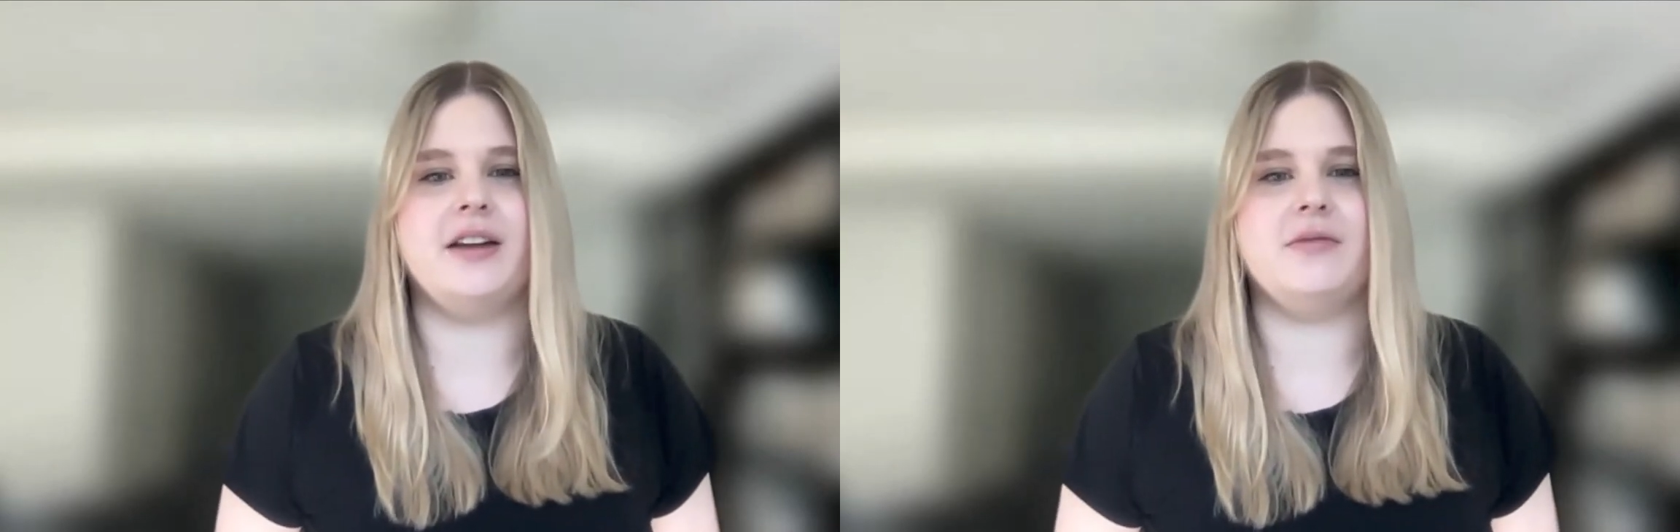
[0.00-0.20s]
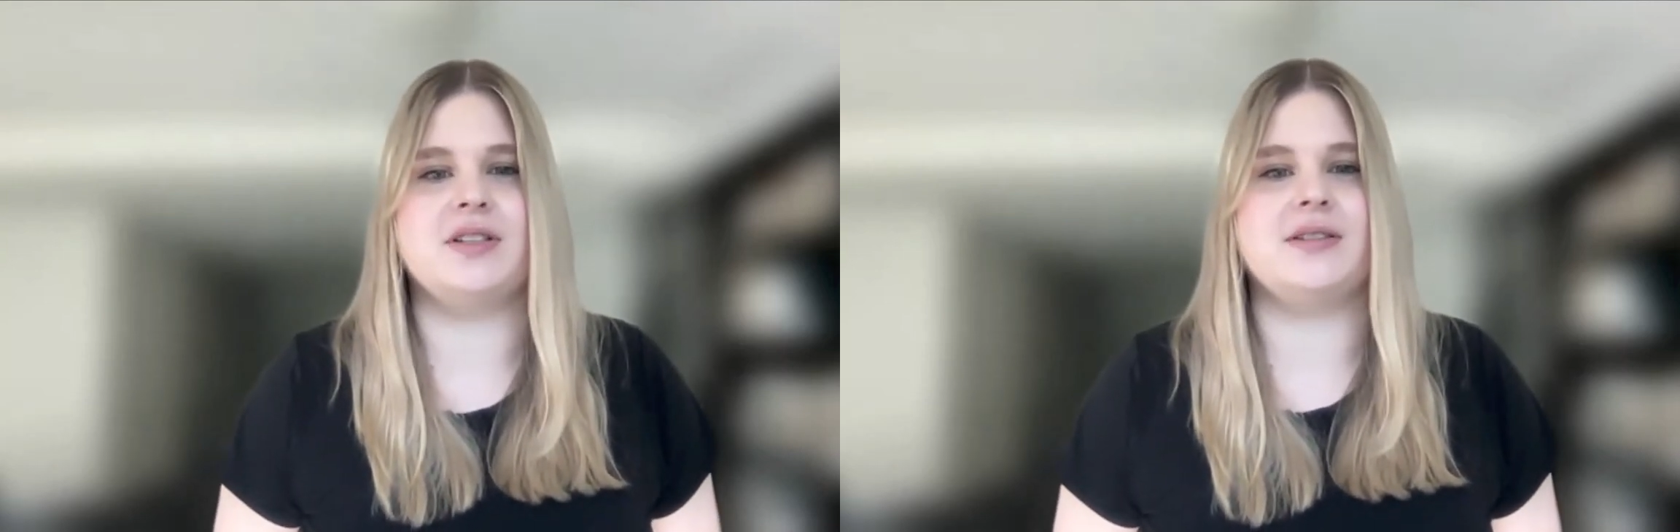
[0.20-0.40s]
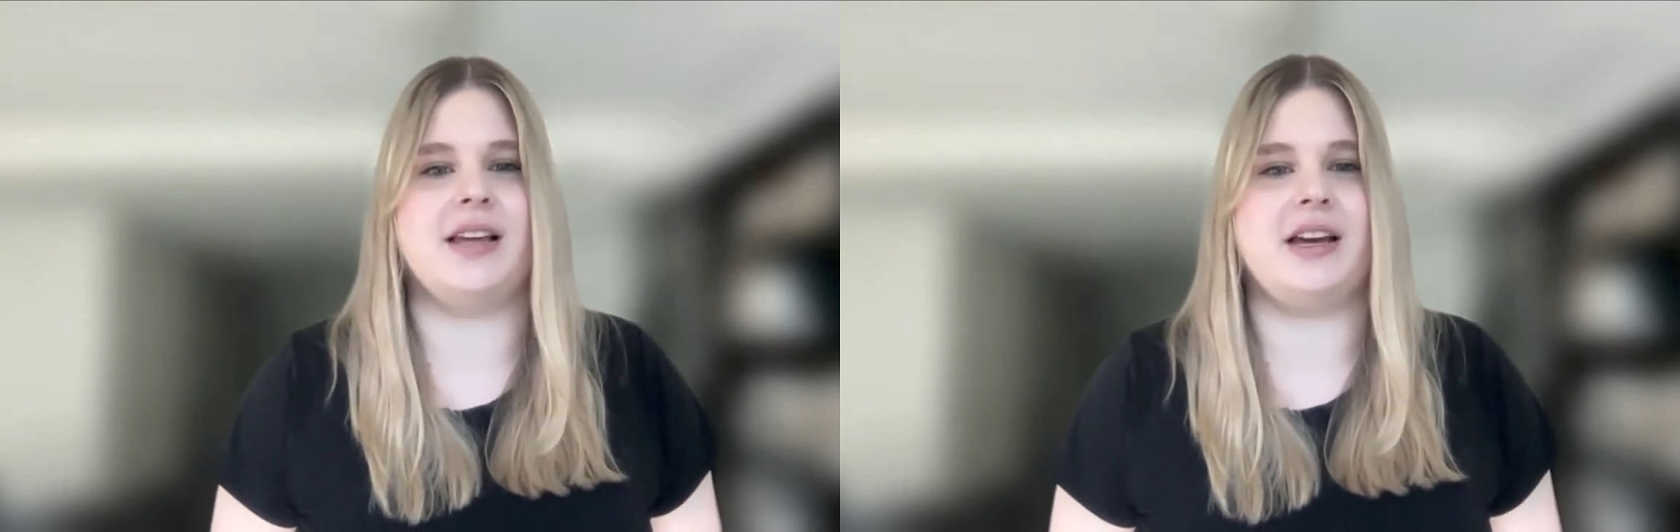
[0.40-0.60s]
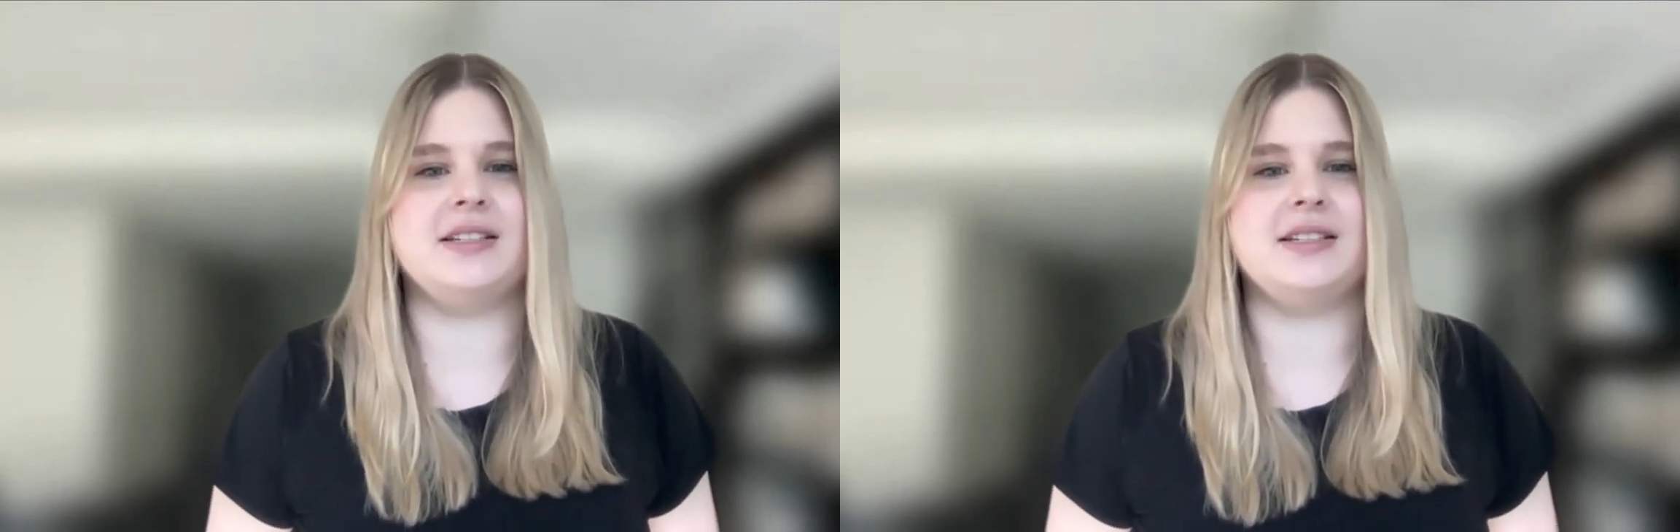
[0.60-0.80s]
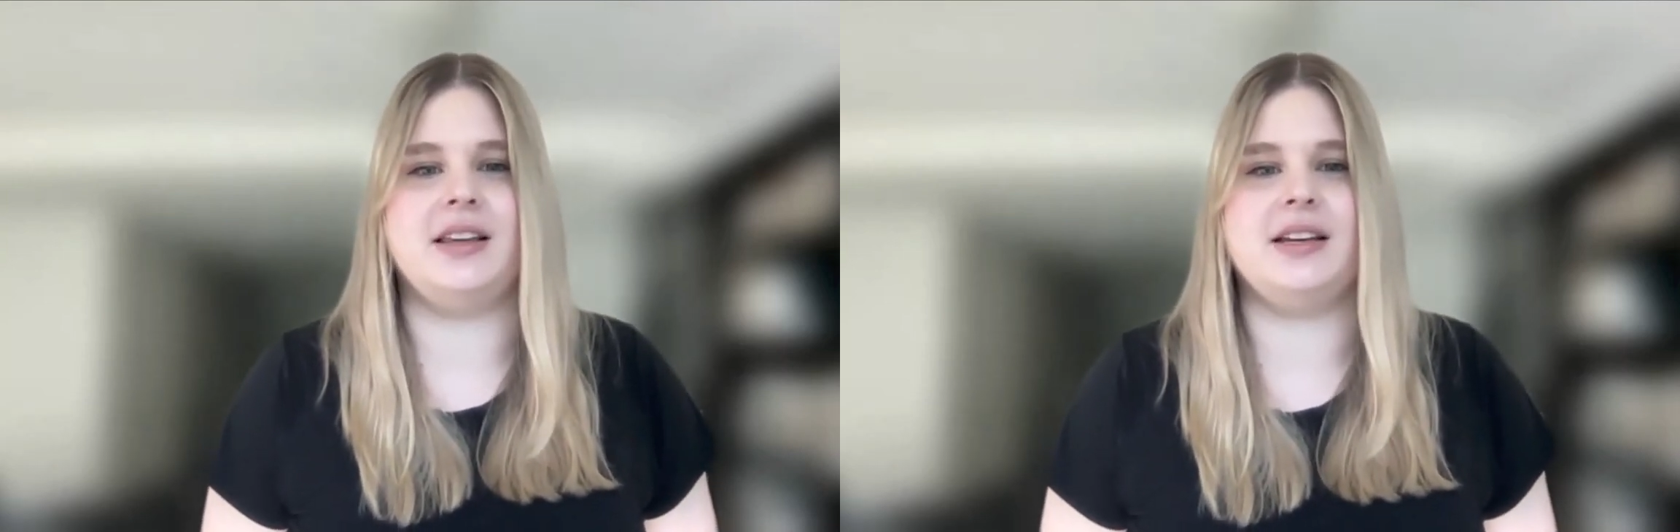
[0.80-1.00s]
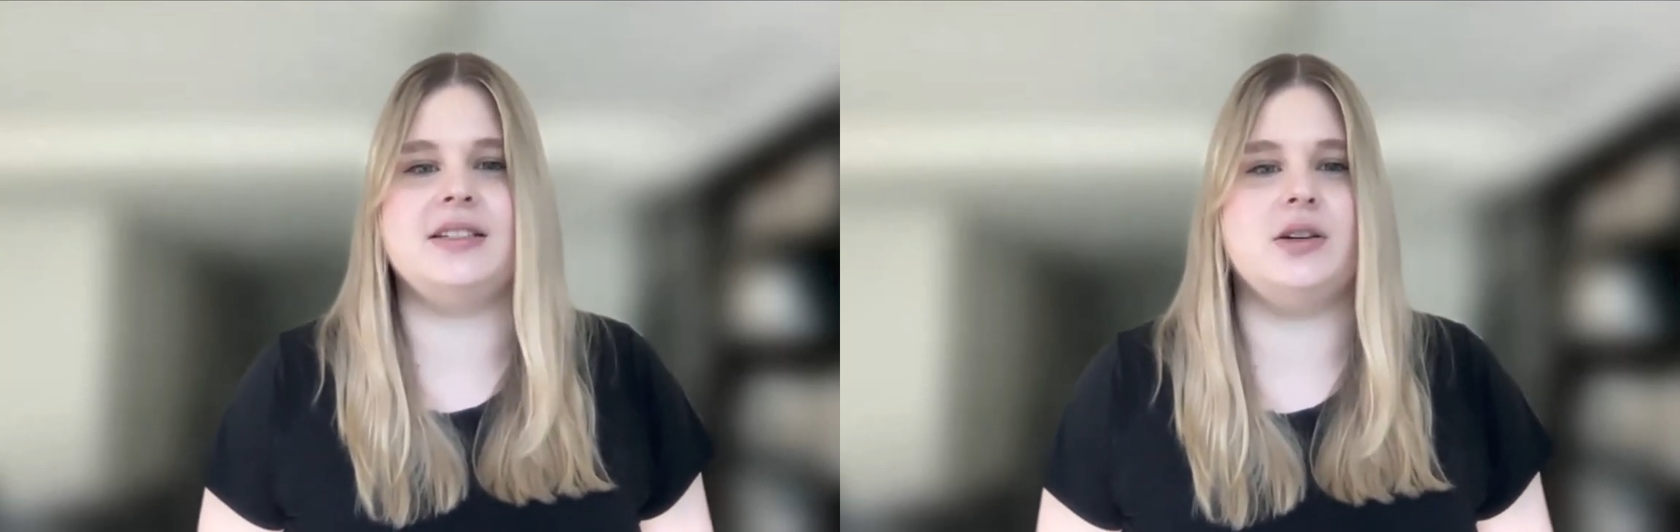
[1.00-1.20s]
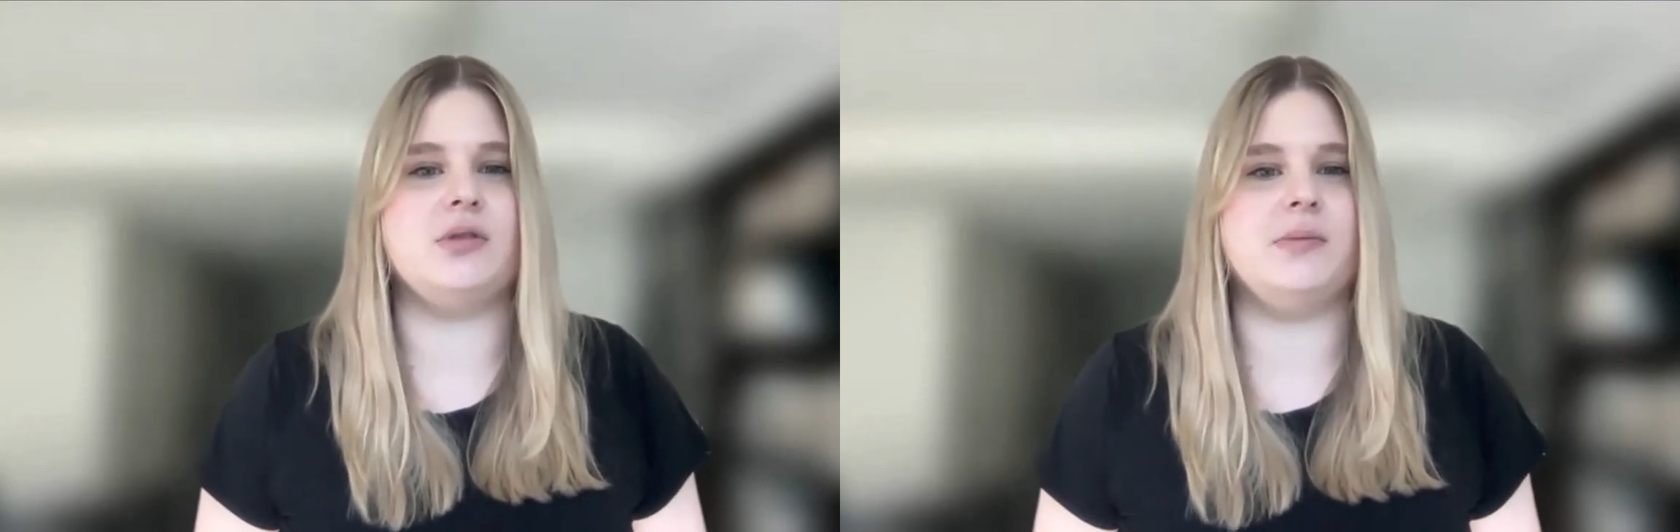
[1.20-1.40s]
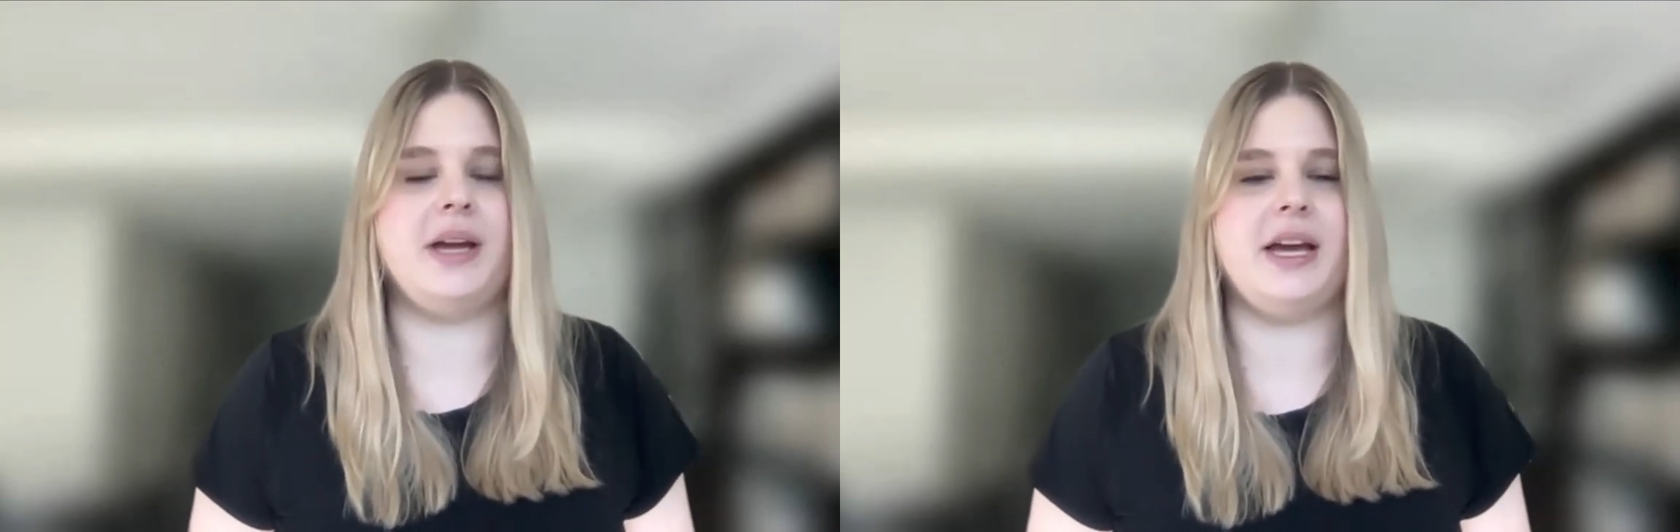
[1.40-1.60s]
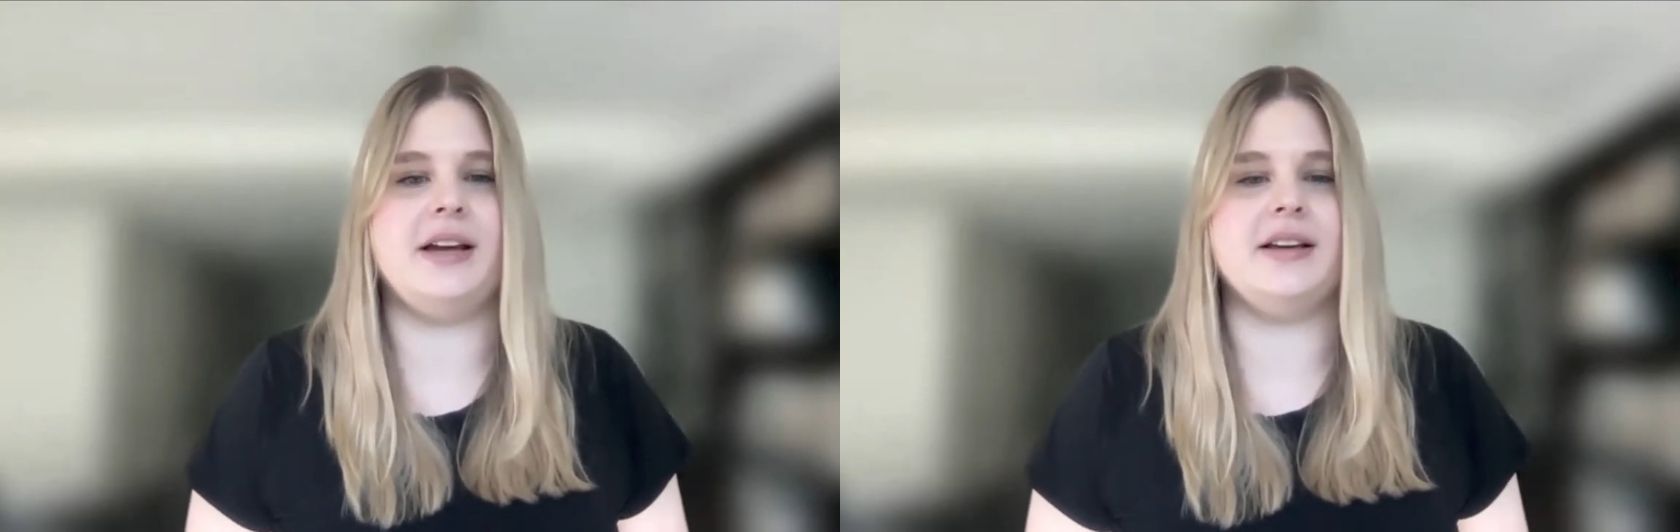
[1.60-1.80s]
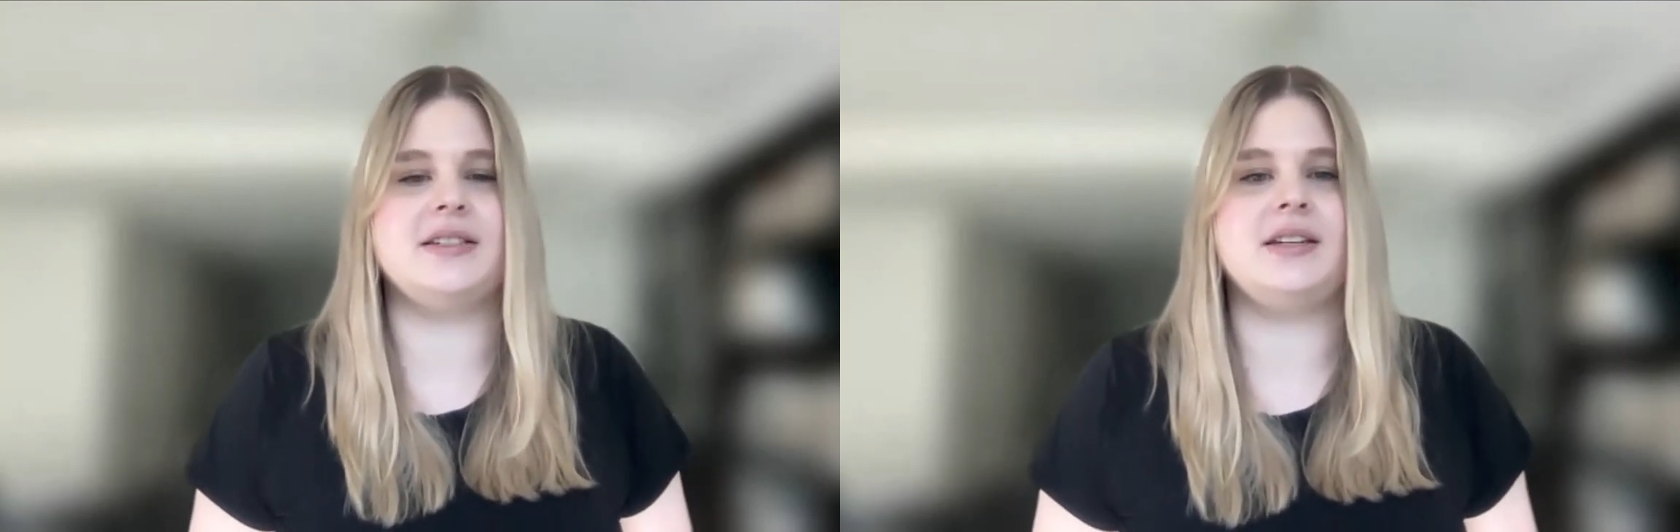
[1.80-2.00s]
It was, like I said, like
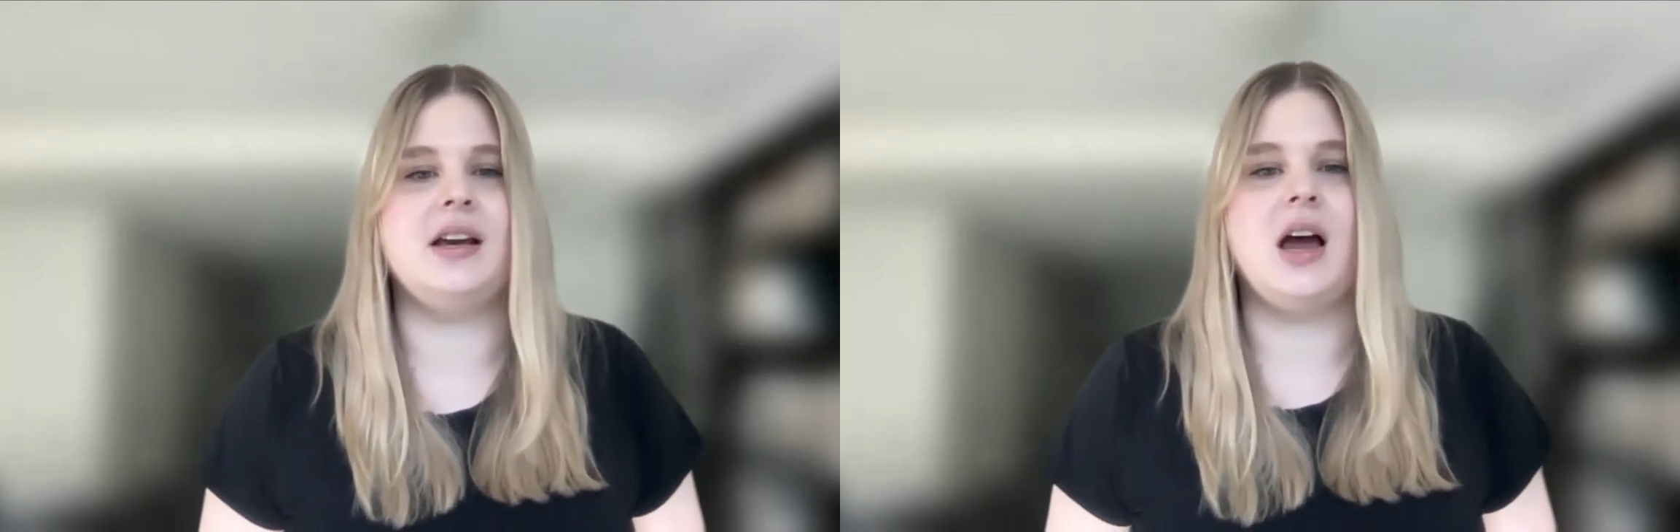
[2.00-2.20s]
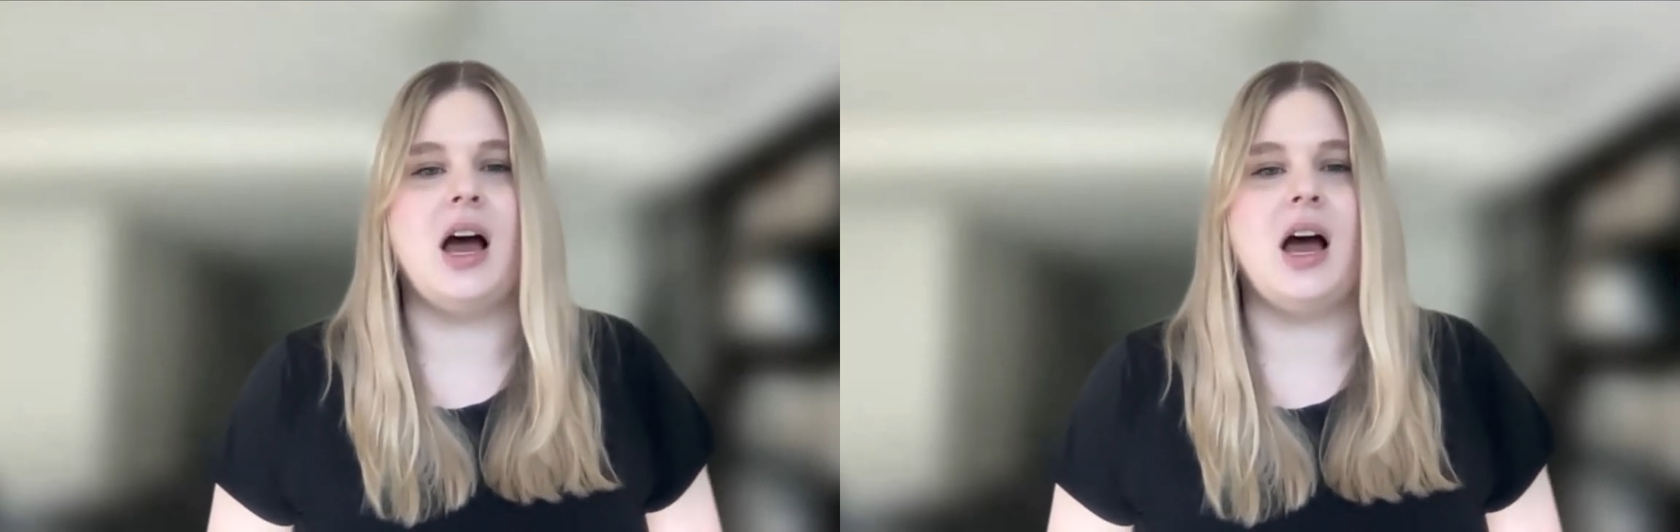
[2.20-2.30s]
SQL-based.